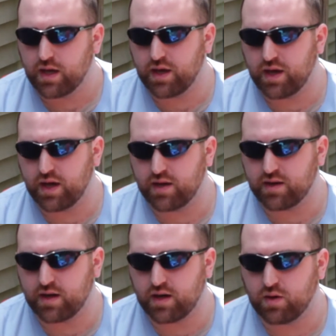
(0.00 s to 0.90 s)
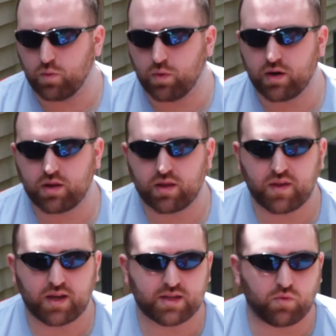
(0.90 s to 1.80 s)
And one of the
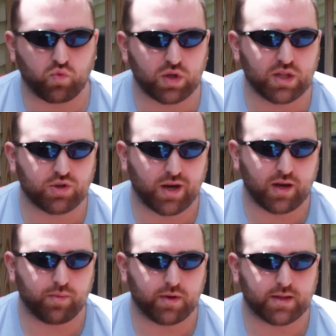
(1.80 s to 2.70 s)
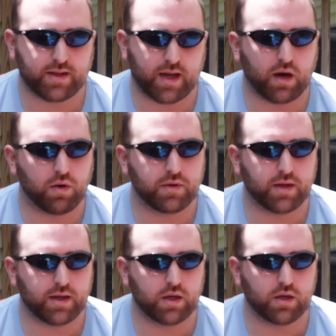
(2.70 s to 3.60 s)
things I really try to break down
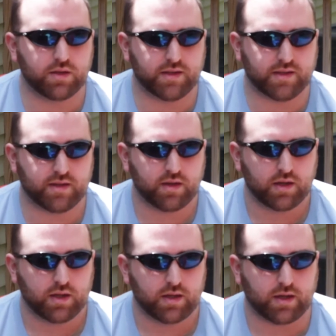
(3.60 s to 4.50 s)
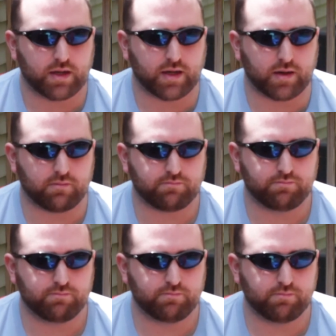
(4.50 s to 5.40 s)
is
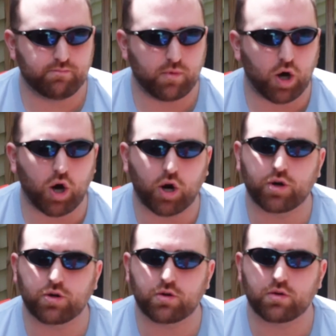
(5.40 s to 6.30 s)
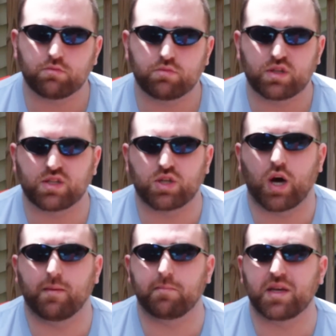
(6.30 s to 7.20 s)
harder does
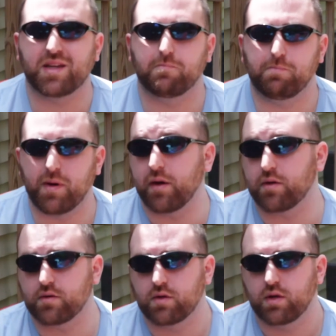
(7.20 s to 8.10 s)
not mean better.